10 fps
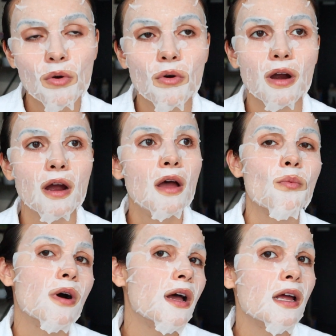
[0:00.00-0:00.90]
or
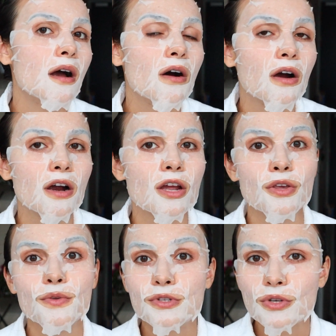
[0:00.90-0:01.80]
what are
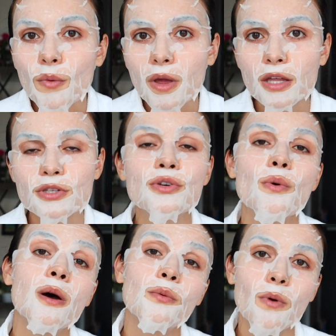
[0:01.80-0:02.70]
you doing
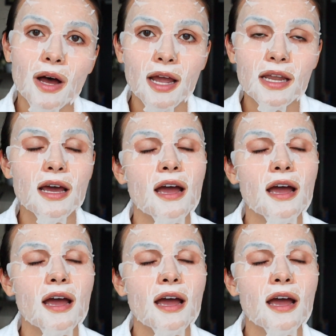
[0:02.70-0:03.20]
to unwind?